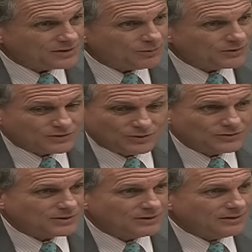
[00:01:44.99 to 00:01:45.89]
she was
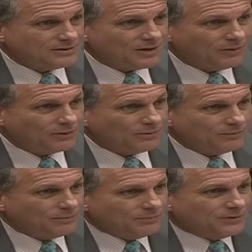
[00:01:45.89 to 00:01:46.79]
using these other
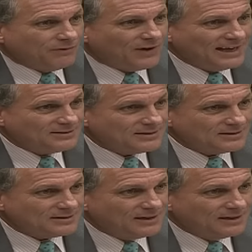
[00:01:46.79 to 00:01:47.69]

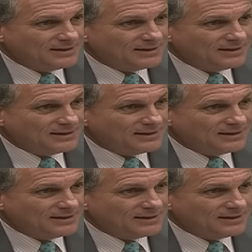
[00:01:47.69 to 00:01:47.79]
devices?